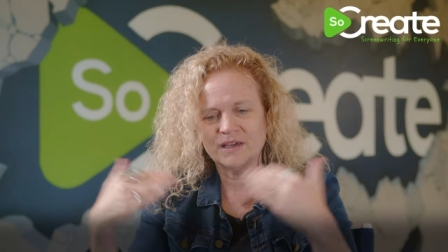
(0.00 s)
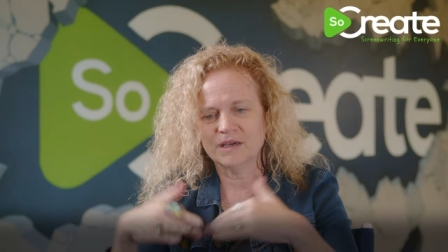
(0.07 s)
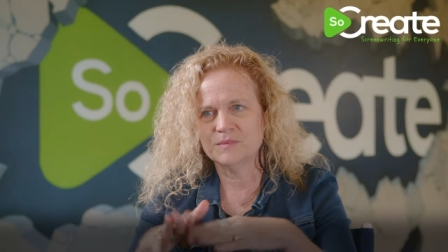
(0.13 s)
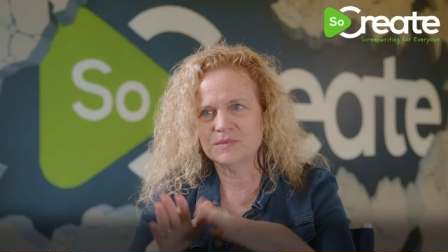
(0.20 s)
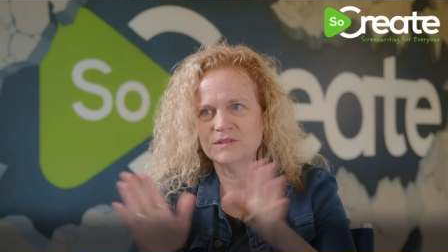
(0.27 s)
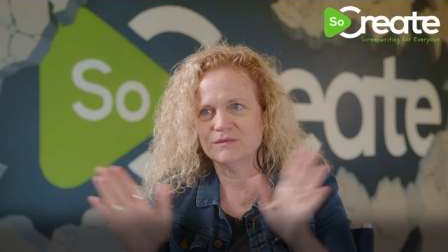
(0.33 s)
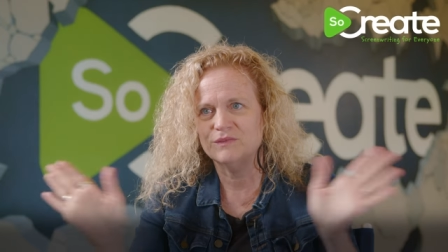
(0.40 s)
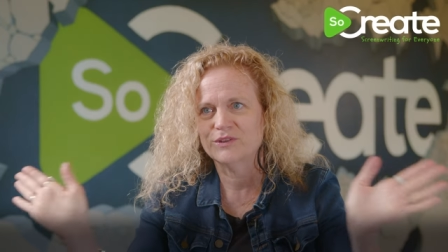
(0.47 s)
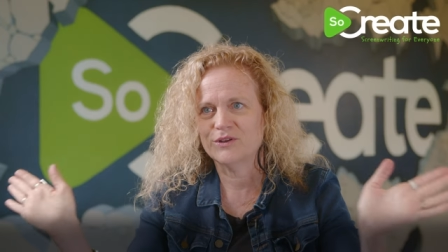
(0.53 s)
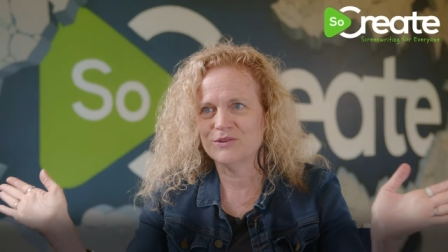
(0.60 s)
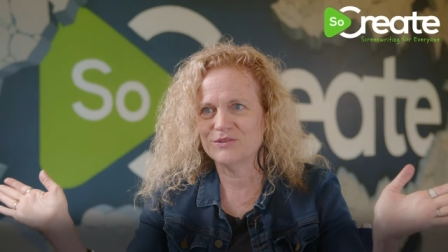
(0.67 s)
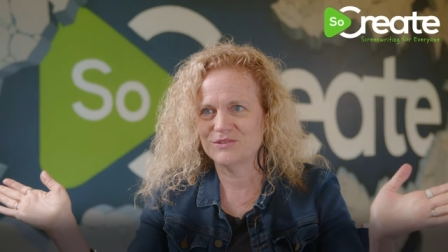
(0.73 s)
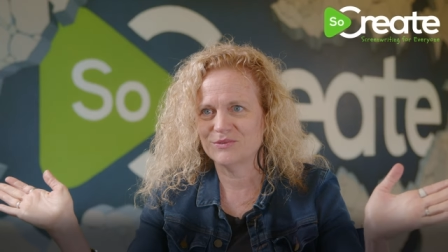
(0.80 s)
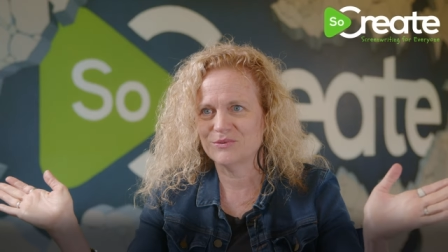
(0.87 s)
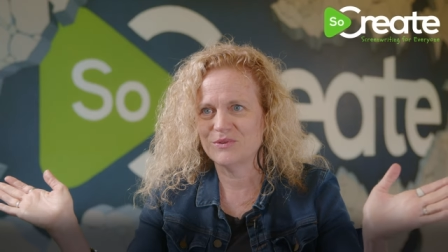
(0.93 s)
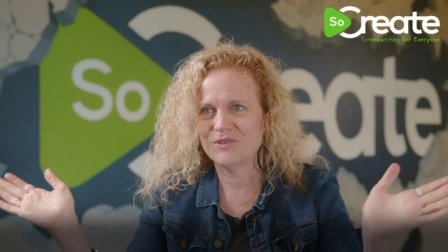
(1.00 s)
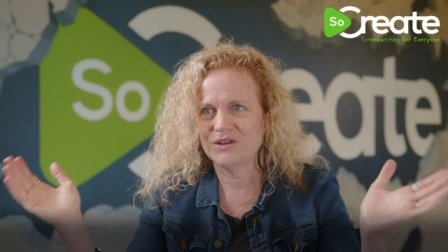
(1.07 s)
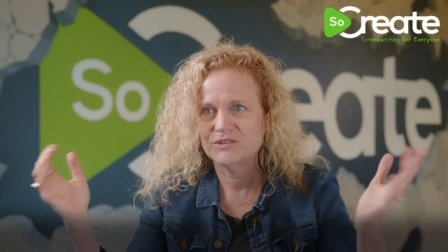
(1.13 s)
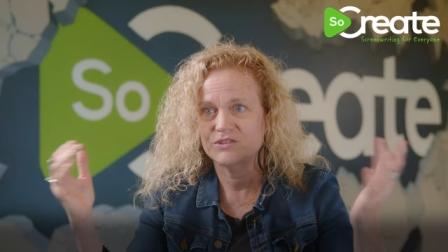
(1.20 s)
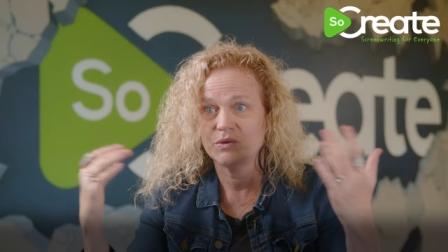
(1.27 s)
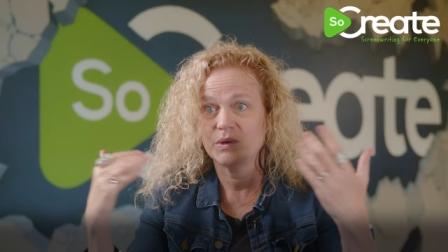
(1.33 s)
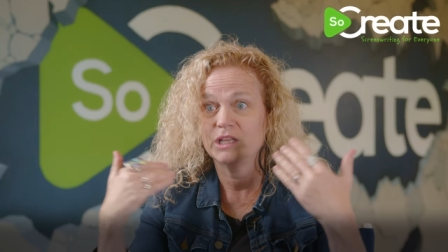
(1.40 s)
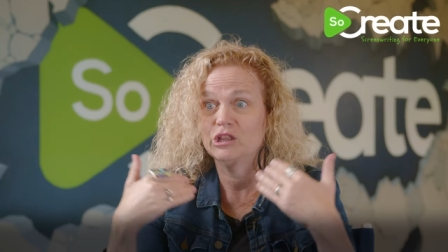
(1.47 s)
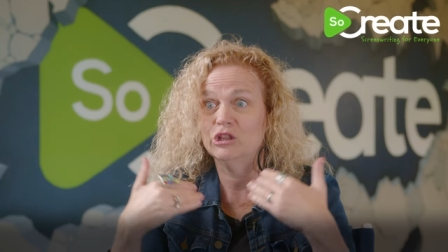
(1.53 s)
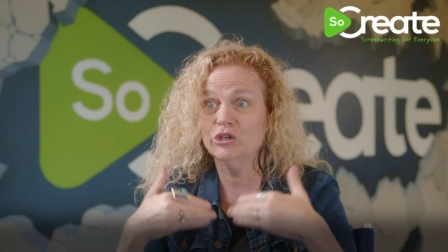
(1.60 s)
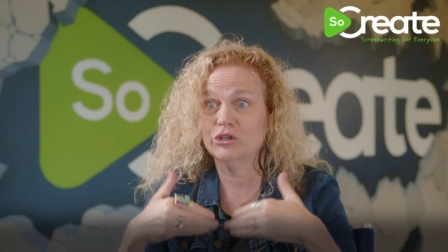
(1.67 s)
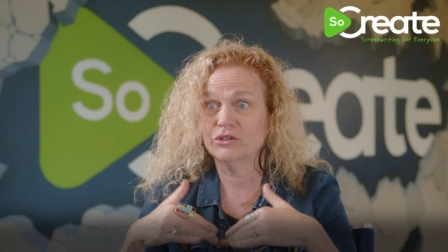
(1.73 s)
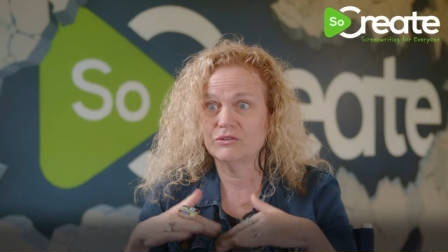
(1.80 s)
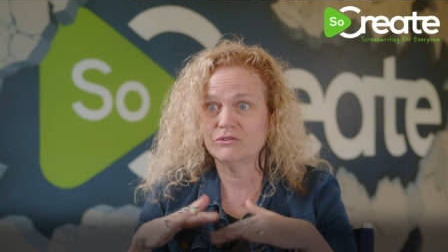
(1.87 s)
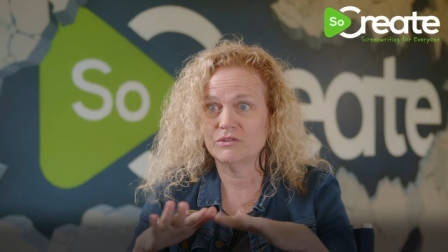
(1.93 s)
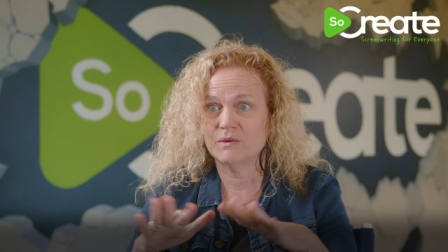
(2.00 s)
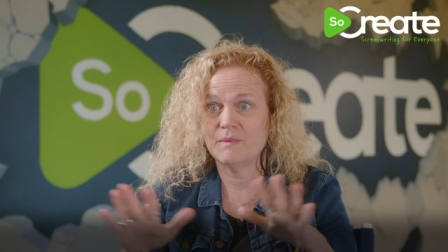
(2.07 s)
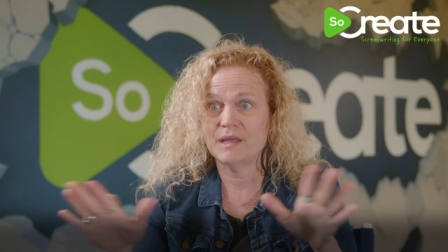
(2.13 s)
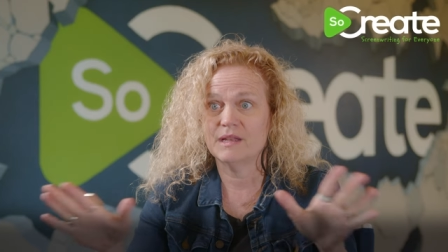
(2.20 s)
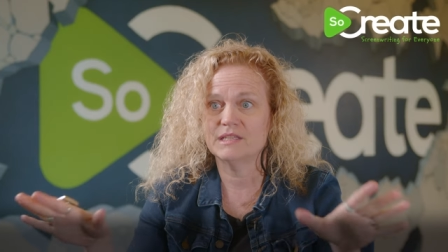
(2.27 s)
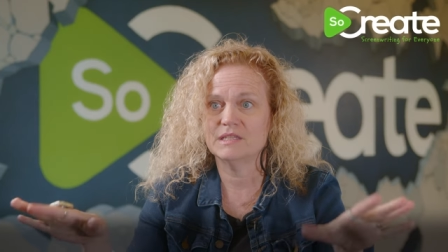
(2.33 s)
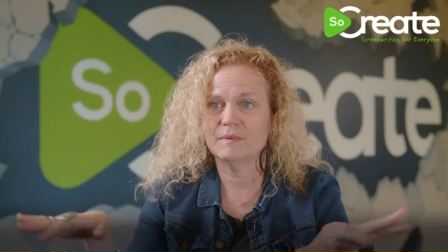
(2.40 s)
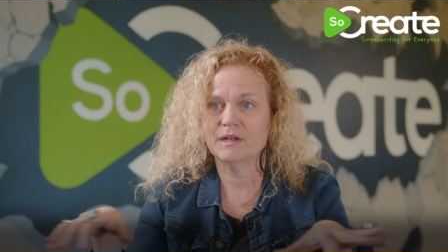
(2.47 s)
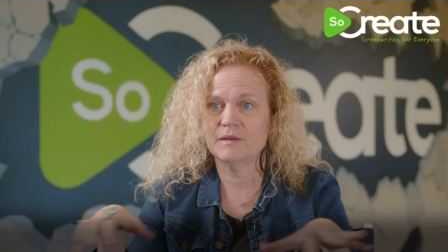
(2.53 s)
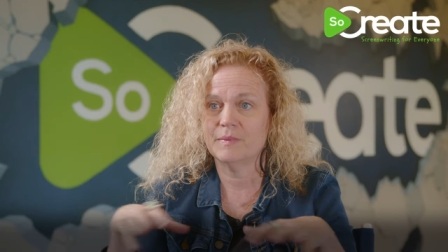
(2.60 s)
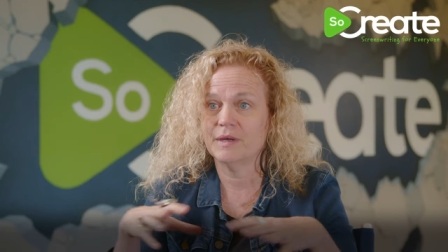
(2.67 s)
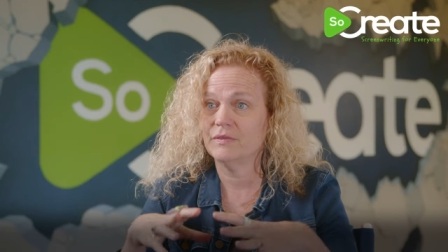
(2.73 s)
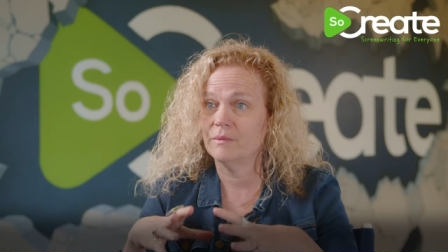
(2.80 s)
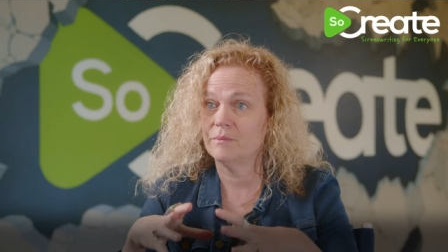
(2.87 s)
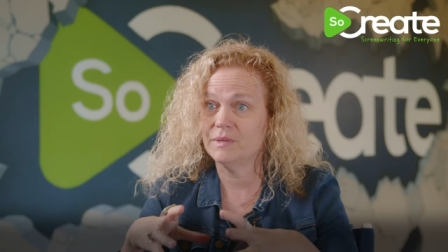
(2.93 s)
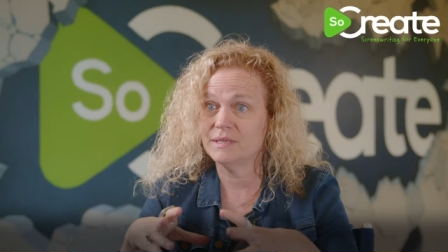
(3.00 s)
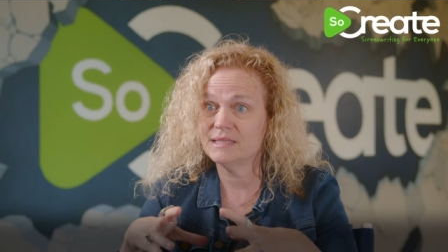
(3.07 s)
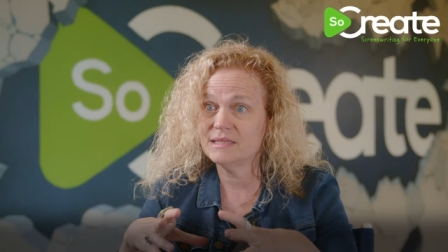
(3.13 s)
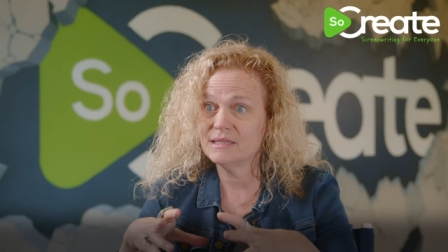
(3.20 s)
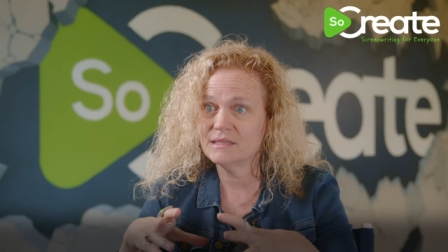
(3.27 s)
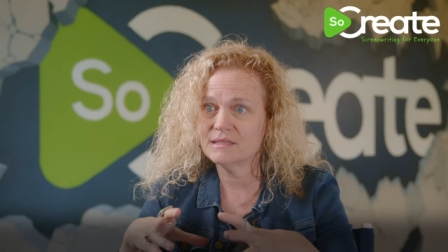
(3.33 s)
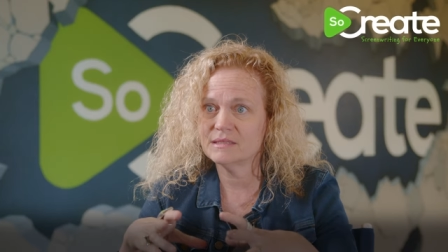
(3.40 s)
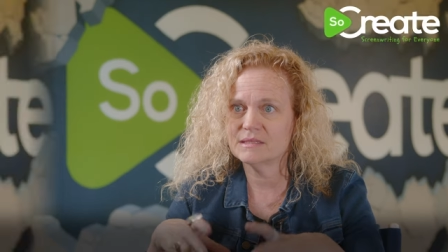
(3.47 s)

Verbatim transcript: comes and flows through there. So I learned a tremendous amount about the business.